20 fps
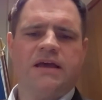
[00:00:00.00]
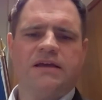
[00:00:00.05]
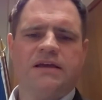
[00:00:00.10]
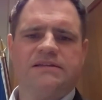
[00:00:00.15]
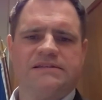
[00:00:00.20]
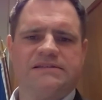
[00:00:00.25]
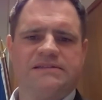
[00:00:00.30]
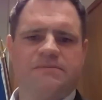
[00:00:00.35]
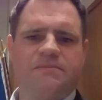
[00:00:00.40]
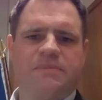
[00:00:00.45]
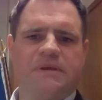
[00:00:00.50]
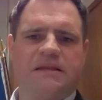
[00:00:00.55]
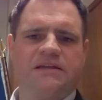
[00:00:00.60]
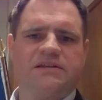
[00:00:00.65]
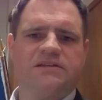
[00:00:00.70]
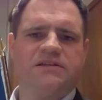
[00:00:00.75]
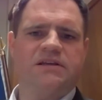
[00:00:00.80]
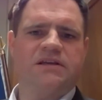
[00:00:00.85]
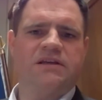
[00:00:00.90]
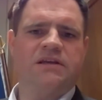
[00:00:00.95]

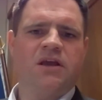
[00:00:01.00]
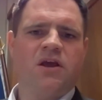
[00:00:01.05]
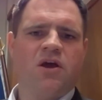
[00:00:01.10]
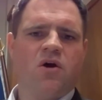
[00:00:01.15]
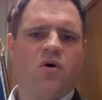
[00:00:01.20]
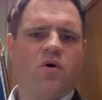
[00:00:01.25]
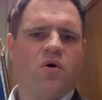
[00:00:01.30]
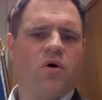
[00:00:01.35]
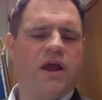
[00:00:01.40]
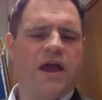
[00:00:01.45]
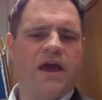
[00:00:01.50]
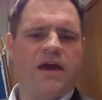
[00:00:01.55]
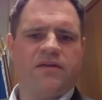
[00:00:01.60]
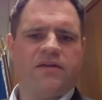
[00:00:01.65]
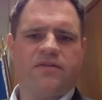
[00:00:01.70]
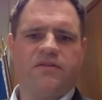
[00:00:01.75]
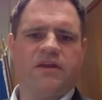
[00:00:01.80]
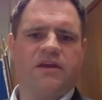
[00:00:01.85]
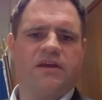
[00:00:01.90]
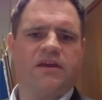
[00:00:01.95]
disability or
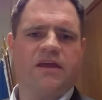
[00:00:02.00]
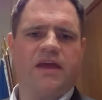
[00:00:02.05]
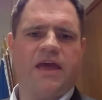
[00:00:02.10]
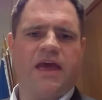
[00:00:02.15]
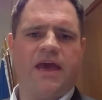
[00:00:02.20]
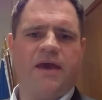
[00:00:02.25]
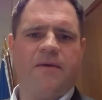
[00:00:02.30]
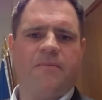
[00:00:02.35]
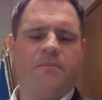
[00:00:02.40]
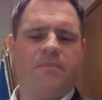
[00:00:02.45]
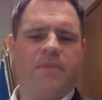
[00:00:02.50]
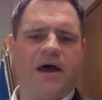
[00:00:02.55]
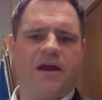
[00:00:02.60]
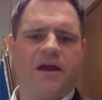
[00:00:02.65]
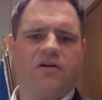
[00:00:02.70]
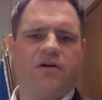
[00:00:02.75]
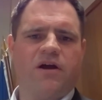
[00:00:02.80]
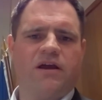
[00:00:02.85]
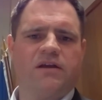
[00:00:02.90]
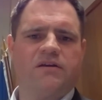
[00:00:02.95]
ethnic
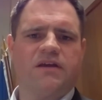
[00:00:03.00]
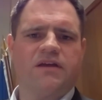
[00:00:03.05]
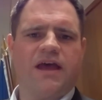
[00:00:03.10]
background?